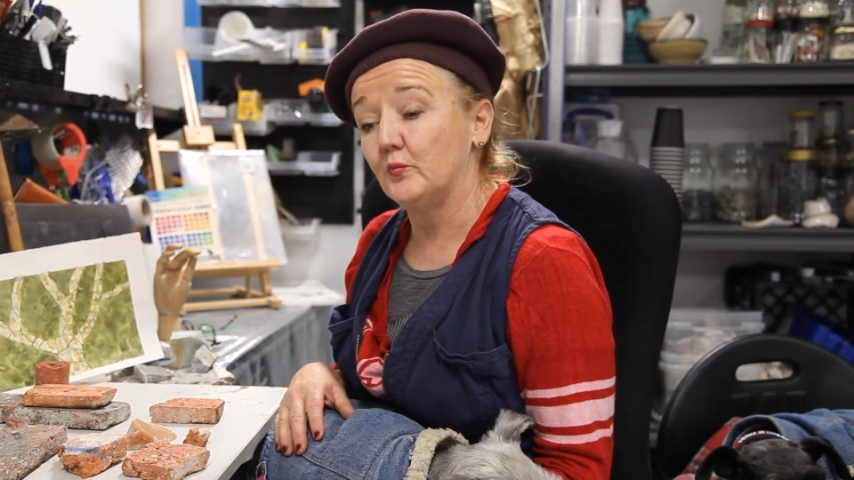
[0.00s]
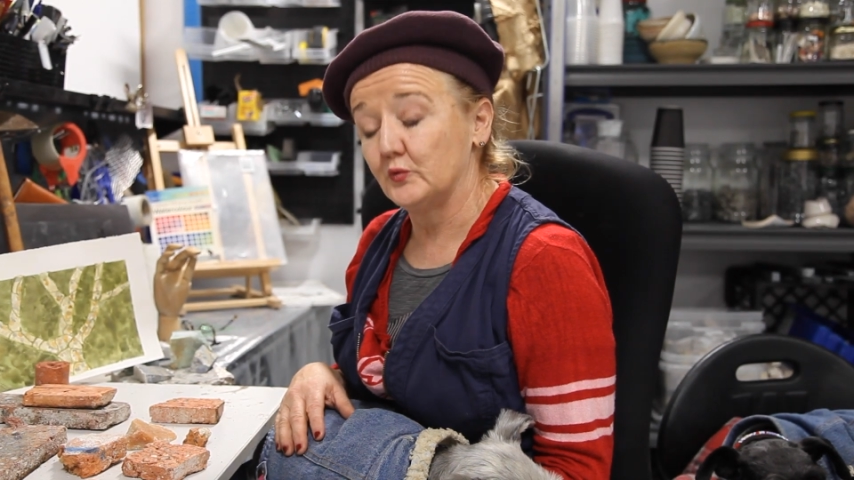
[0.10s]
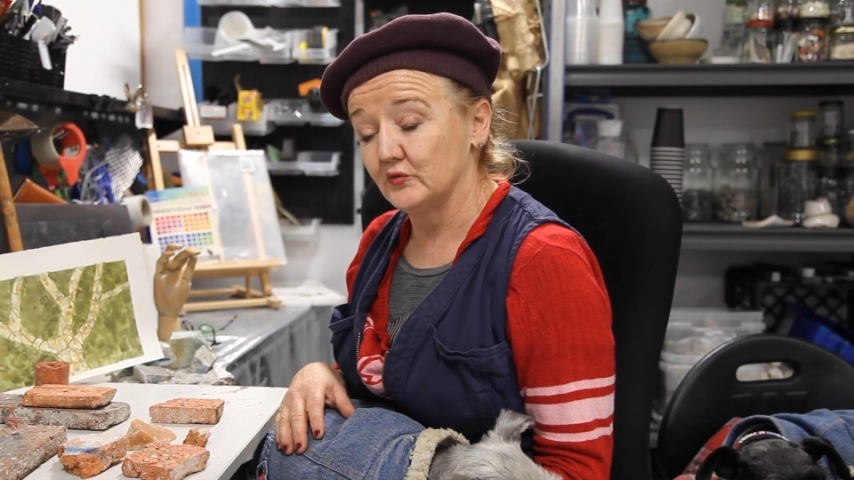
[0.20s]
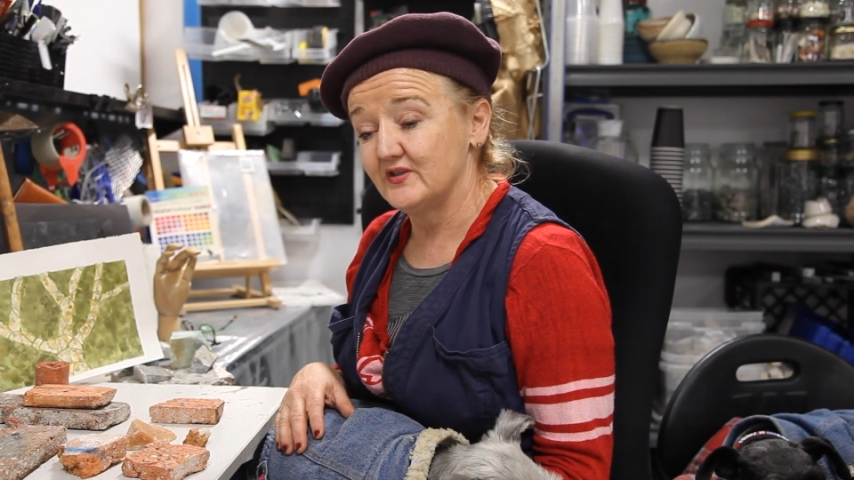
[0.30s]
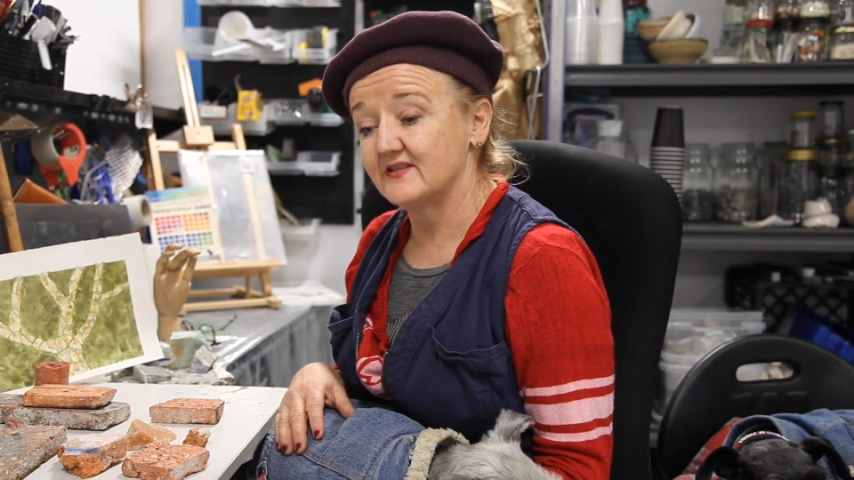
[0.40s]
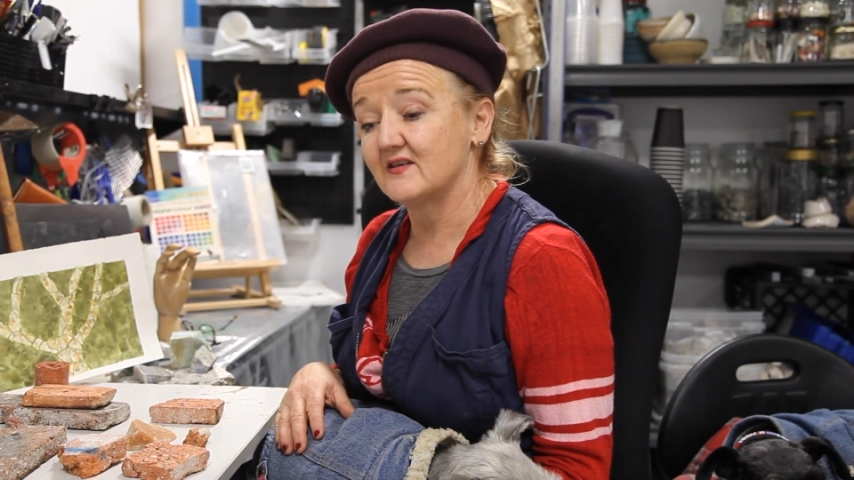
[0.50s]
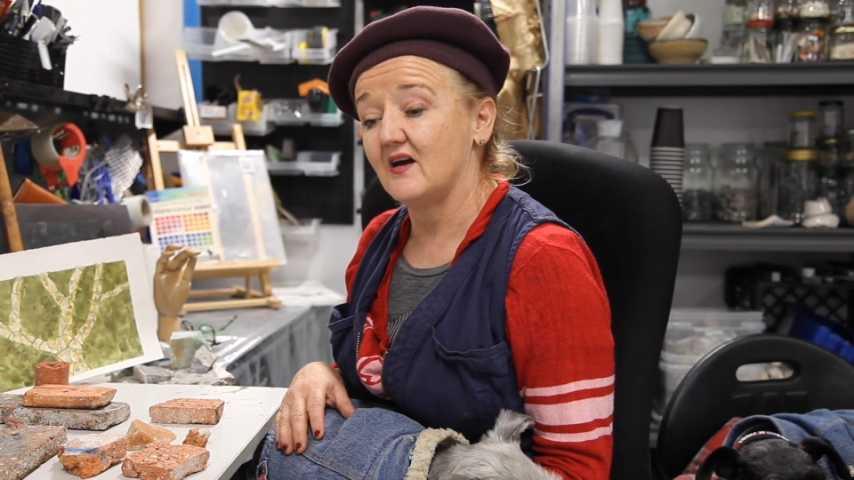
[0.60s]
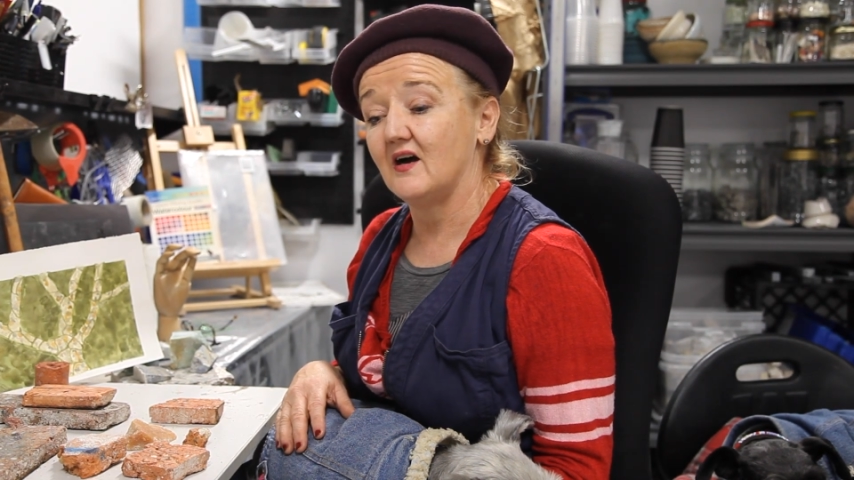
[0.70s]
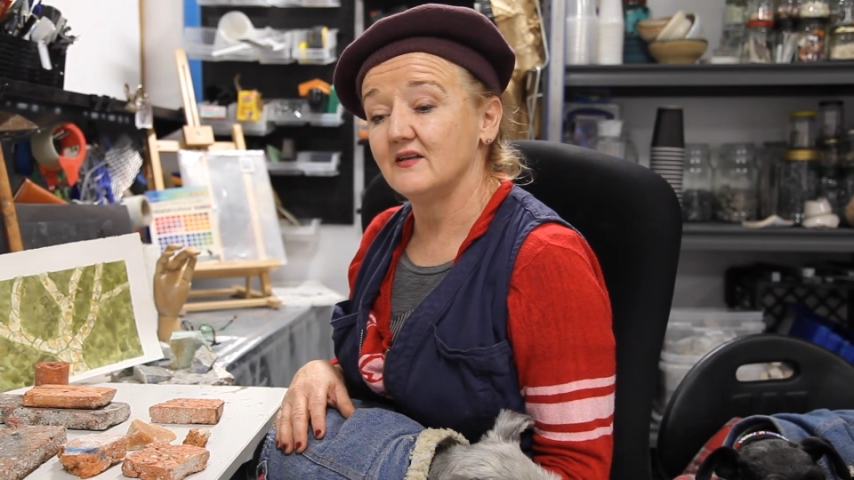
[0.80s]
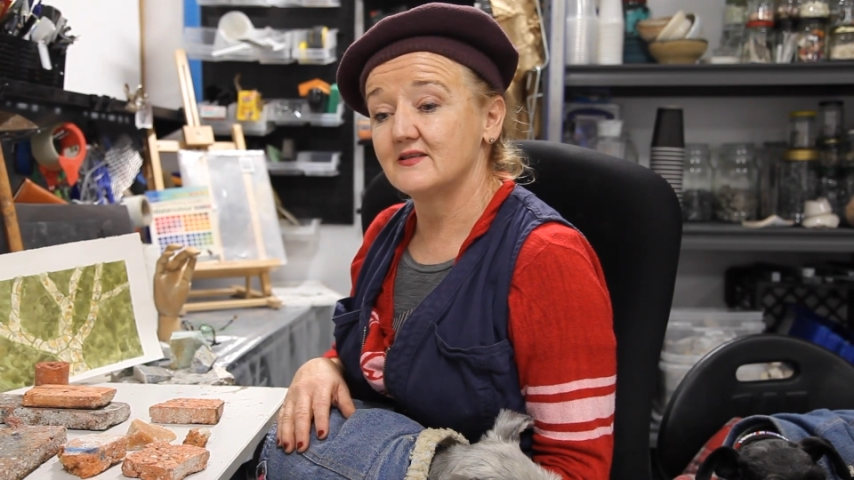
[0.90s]
Corporeal
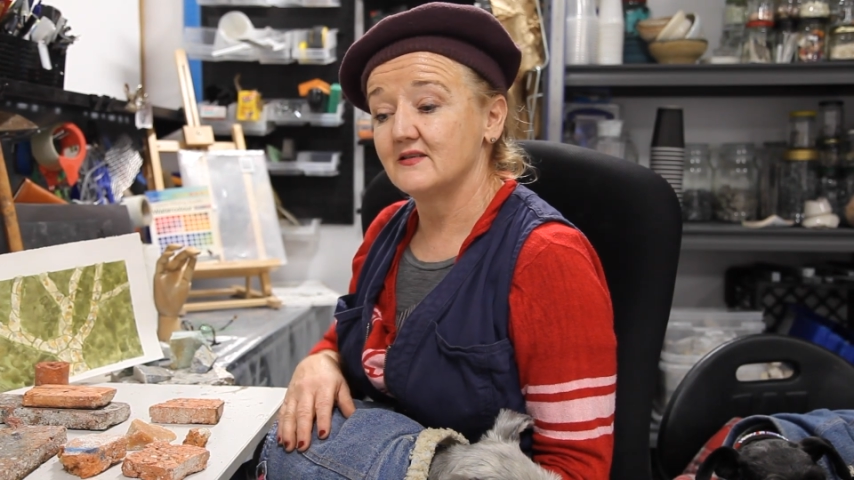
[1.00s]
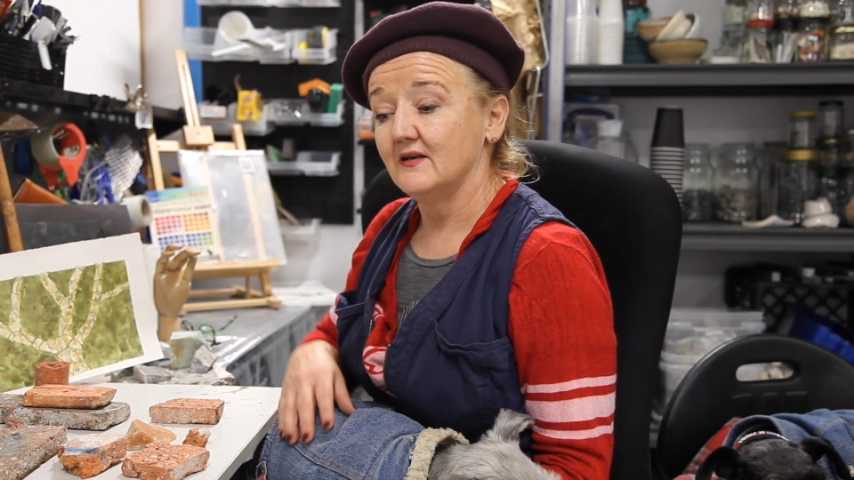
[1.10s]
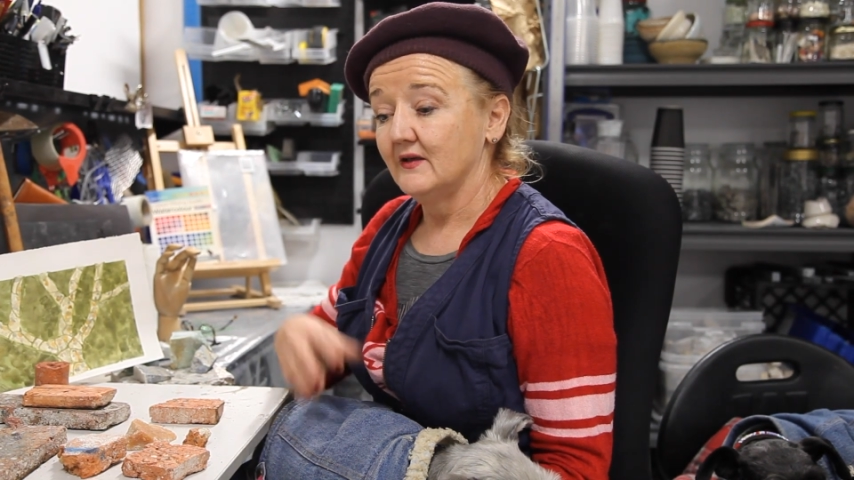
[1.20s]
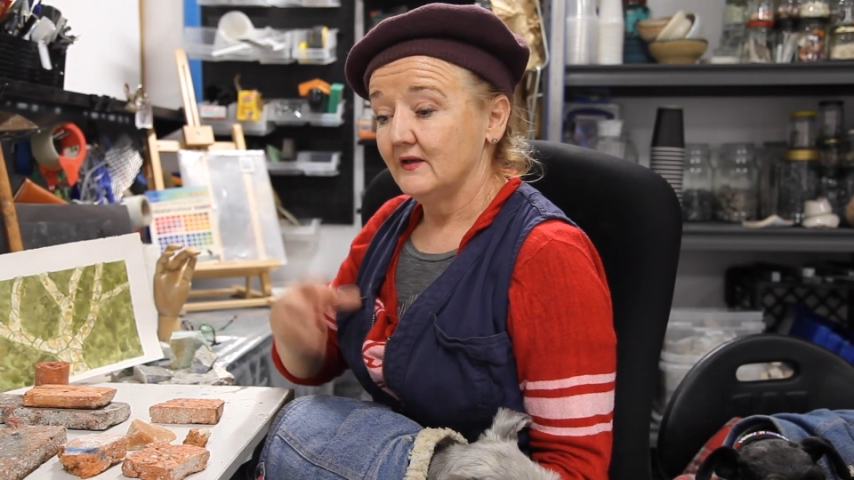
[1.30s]
Discards,